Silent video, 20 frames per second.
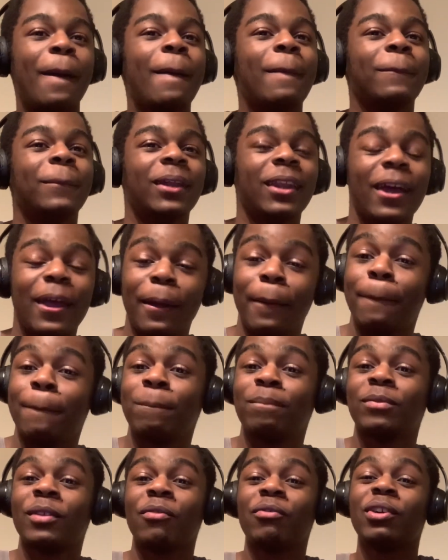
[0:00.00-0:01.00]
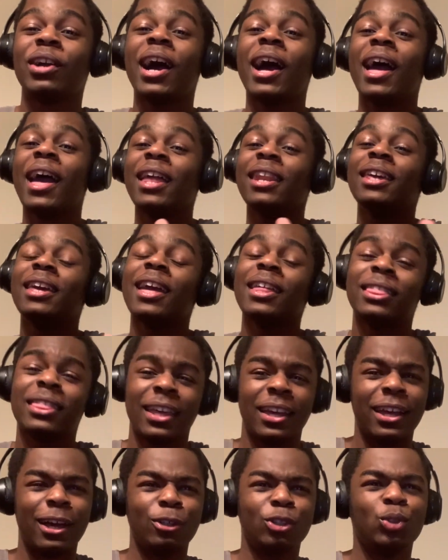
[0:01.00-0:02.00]
But hey, if you got
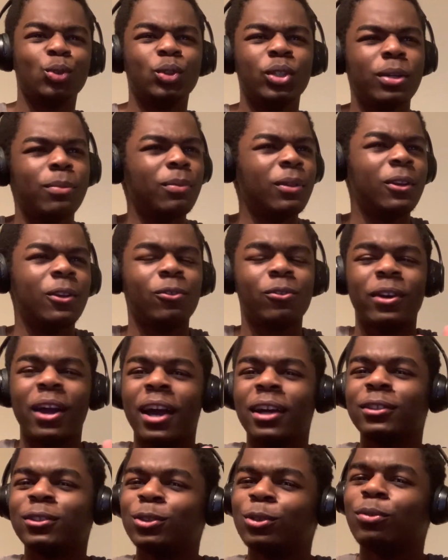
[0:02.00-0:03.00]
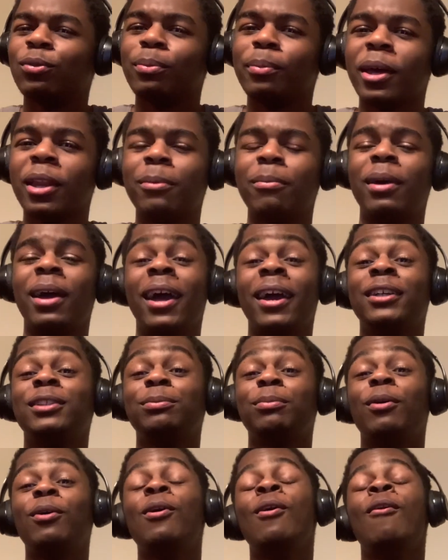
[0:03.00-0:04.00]
anything else you need me to react to from Anime
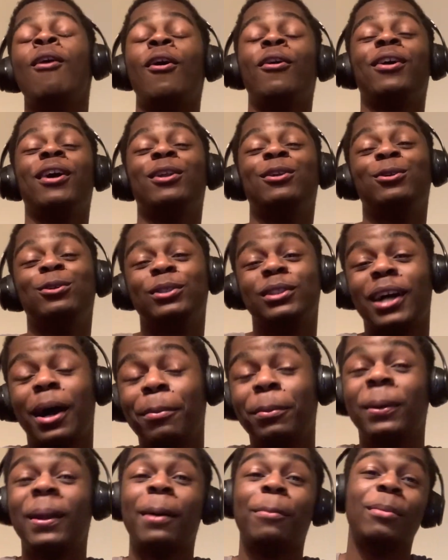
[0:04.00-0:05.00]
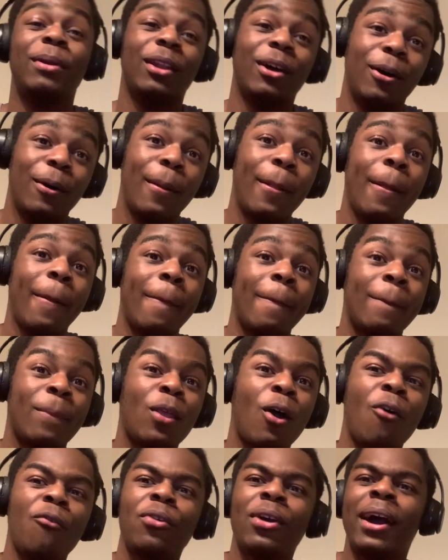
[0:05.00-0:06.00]
Expo, all you gotta do is comment down below.
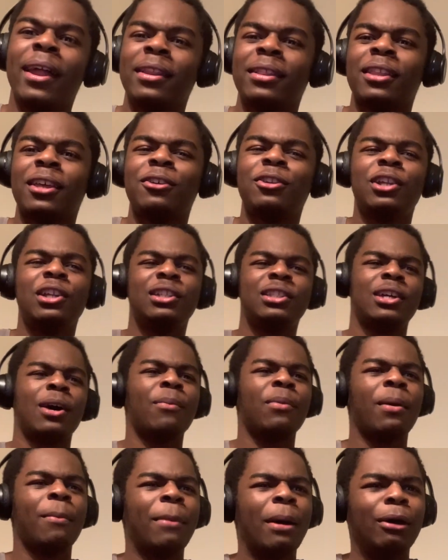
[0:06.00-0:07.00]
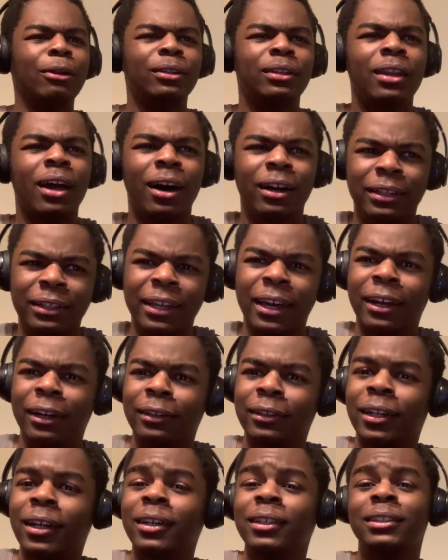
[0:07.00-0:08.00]
Or if you got anything you need to tell me about Undead
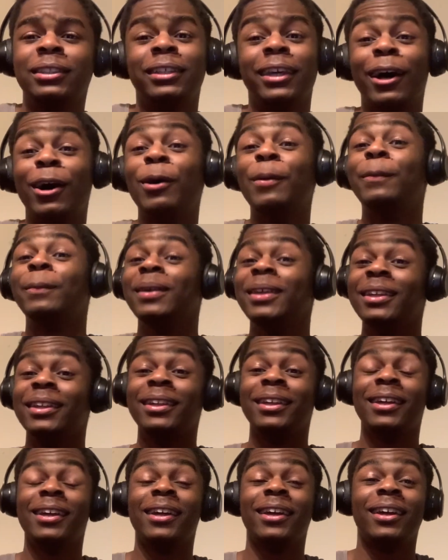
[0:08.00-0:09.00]
Unluck, tell me.